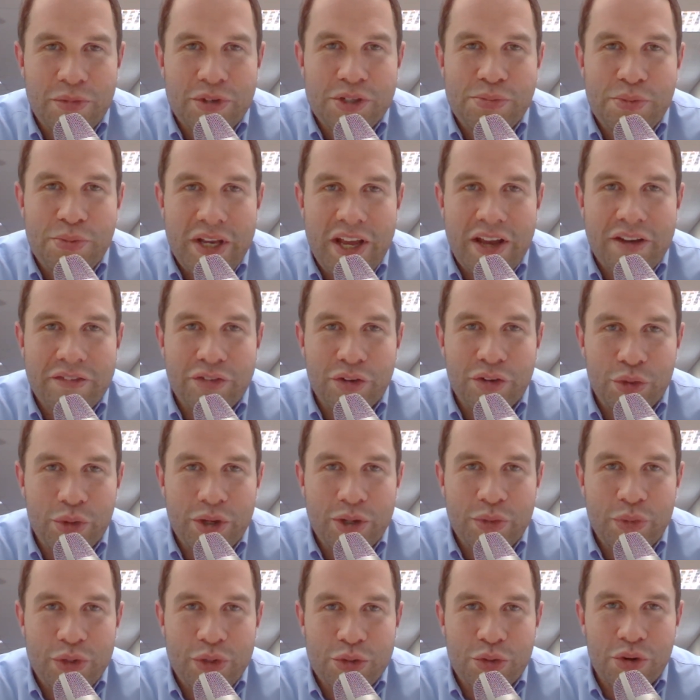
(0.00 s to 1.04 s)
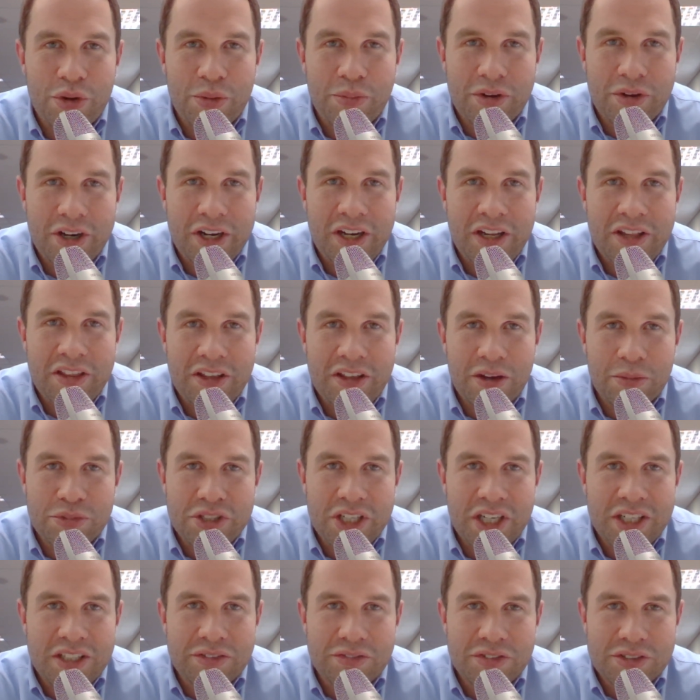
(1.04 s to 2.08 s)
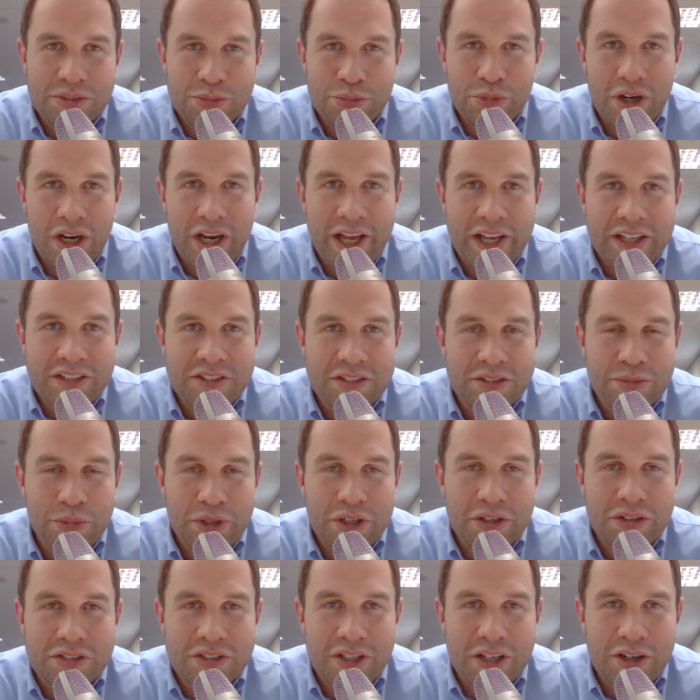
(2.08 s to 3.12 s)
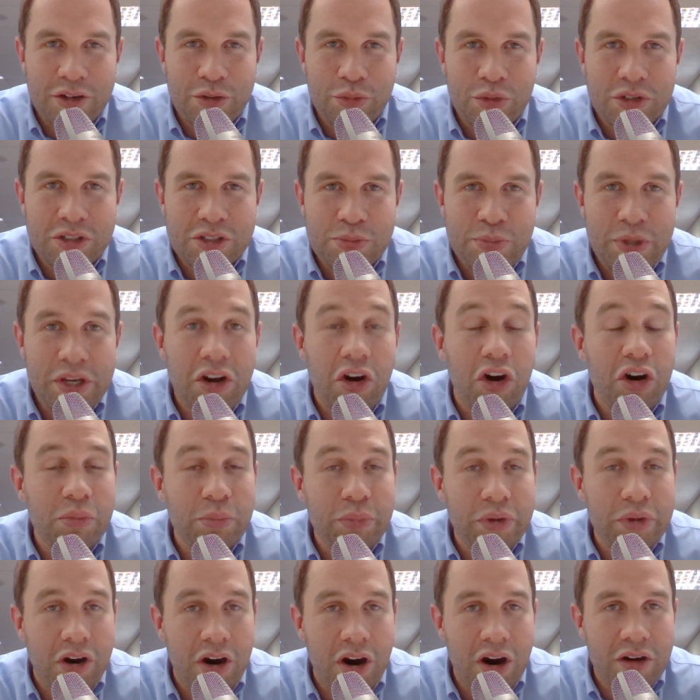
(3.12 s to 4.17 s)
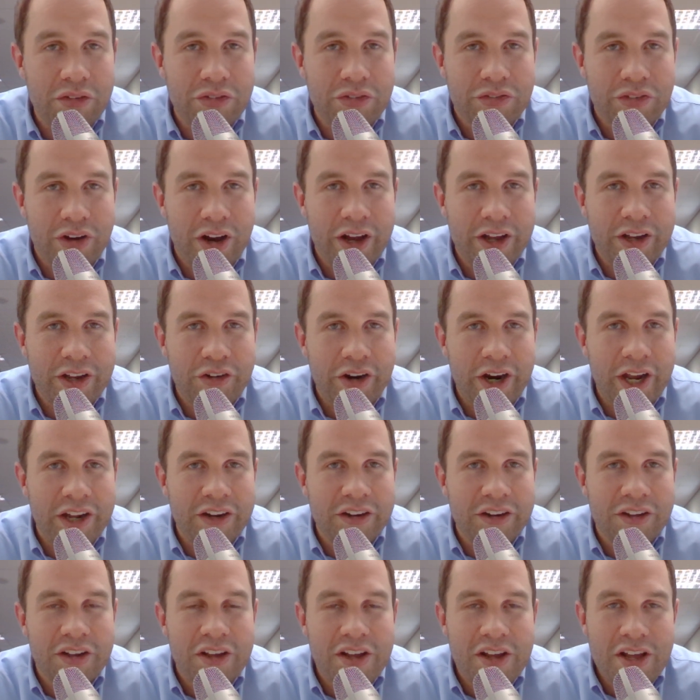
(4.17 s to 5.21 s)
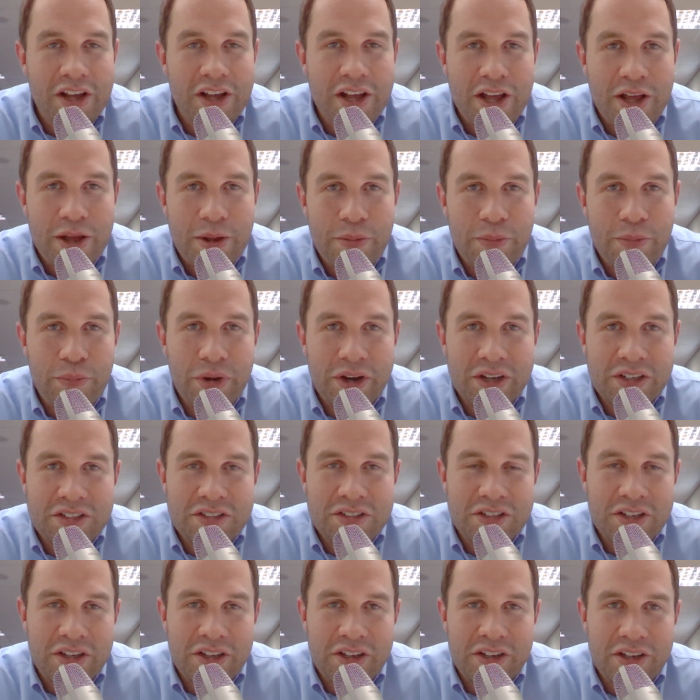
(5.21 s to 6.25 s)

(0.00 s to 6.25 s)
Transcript: be careful when we talk about anything objectivism related, because I don't want to speak on behalf of Ayn Rand, but